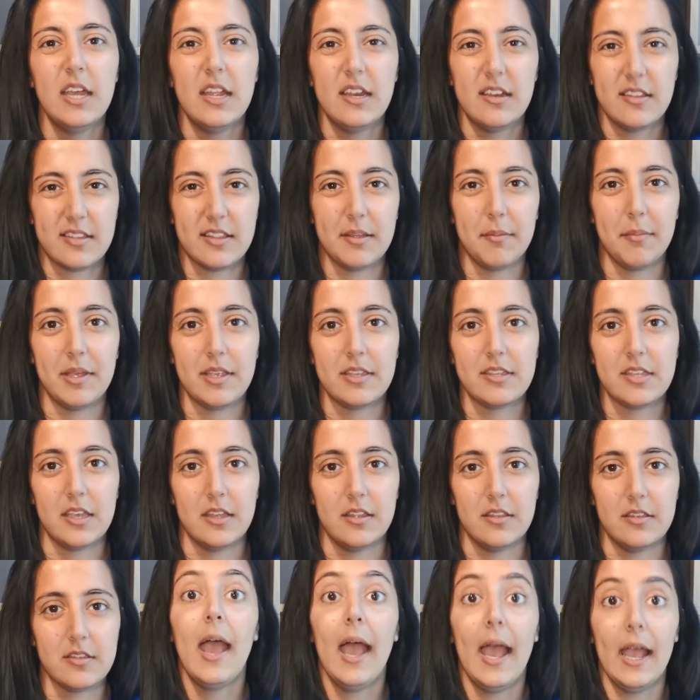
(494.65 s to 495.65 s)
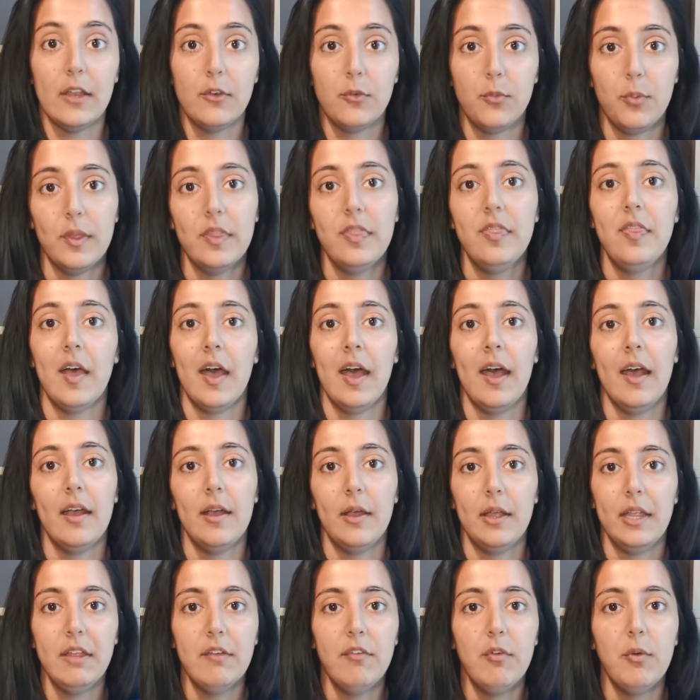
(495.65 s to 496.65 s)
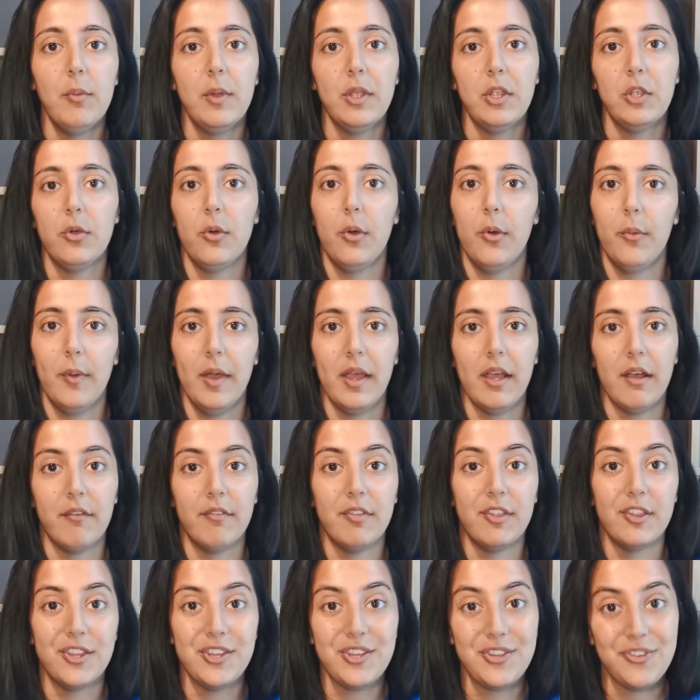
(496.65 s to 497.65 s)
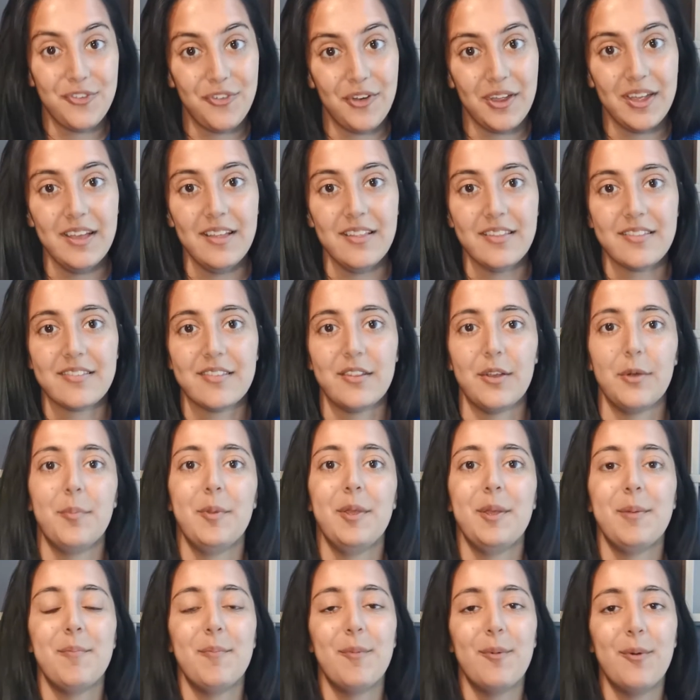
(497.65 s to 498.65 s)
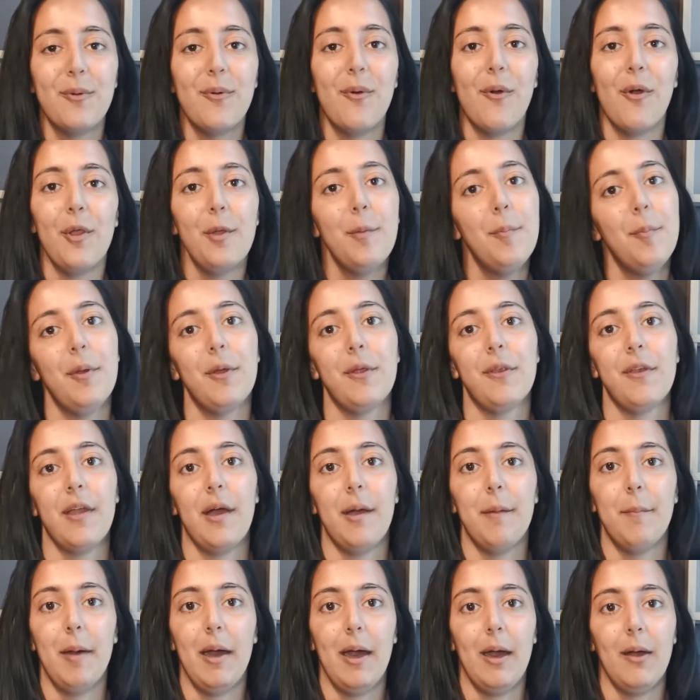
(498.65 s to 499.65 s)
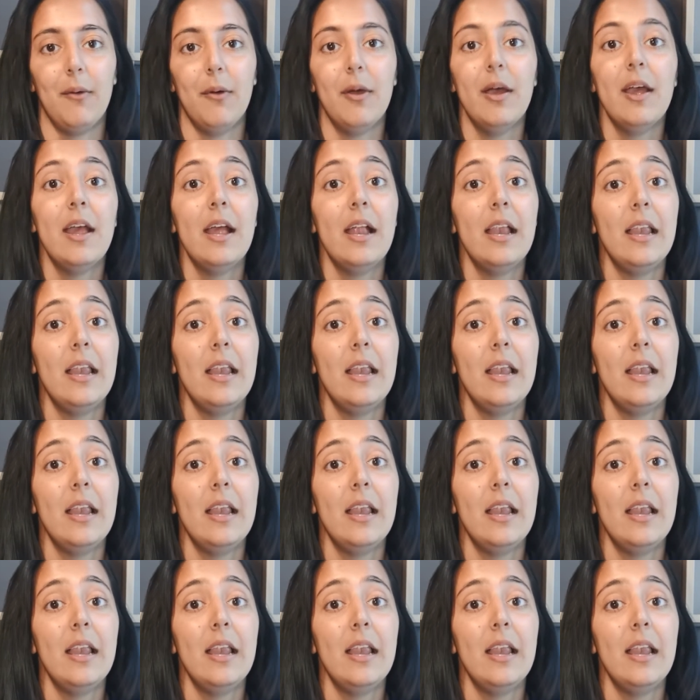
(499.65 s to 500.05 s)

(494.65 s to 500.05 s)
Does that make sense? And with that, even when you're aware of their strengths, they'll be more open about,